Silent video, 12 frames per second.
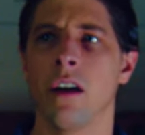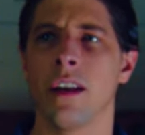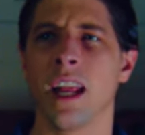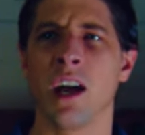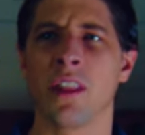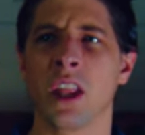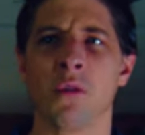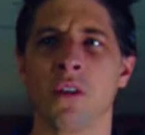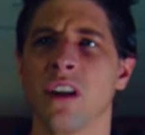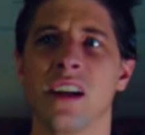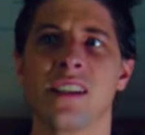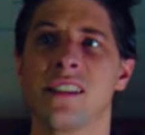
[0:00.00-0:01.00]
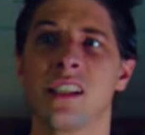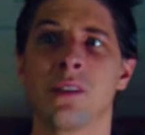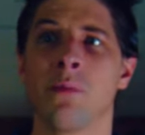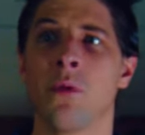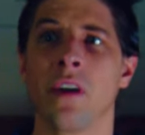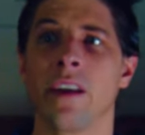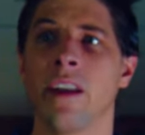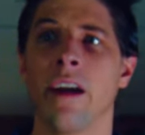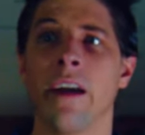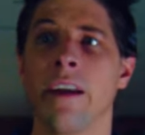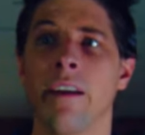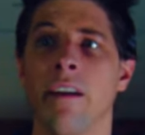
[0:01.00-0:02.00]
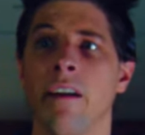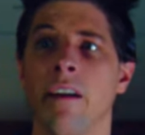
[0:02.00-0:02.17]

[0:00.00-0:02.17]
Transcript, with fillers: now I think we're on like 6.9.